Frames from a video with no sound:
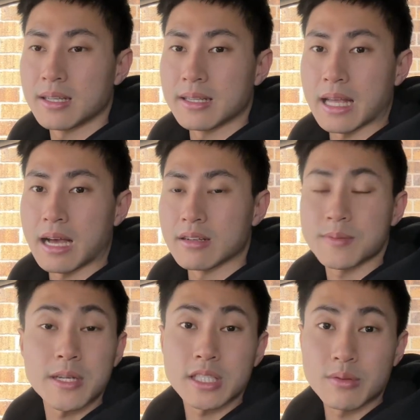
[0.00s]
Now,
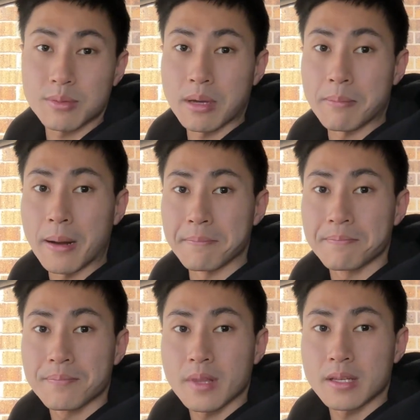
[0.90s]
especially with my mum,
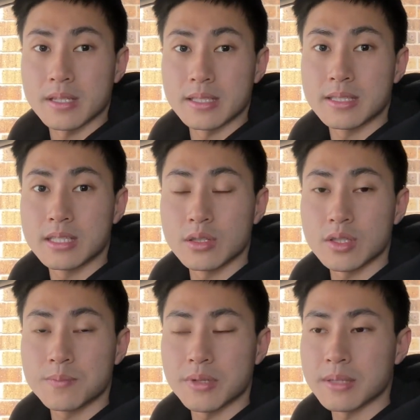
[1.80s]
because she
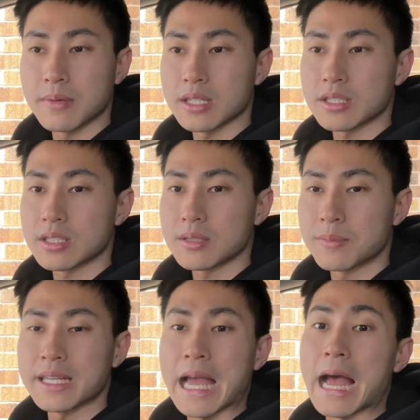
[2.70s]
was
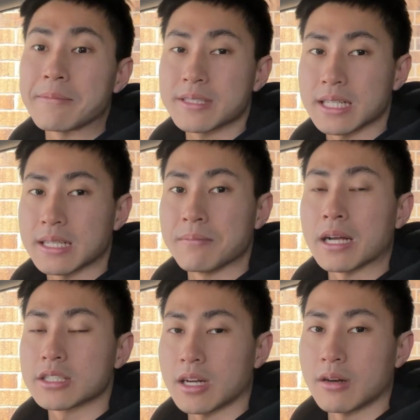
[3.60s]
pretty absent in
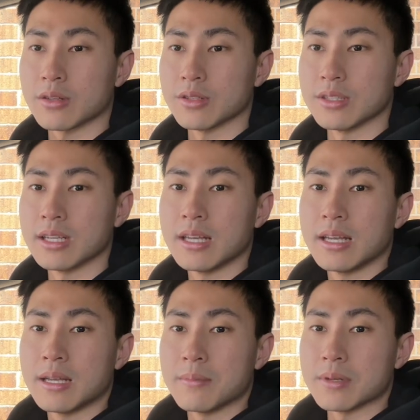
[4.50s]
my childhood
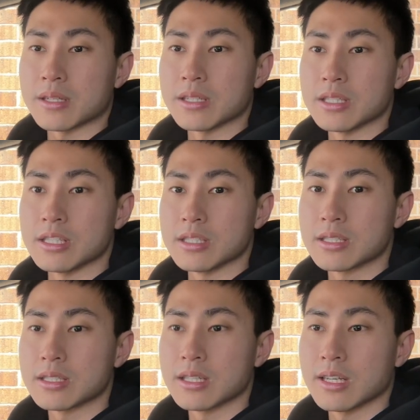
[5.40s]
because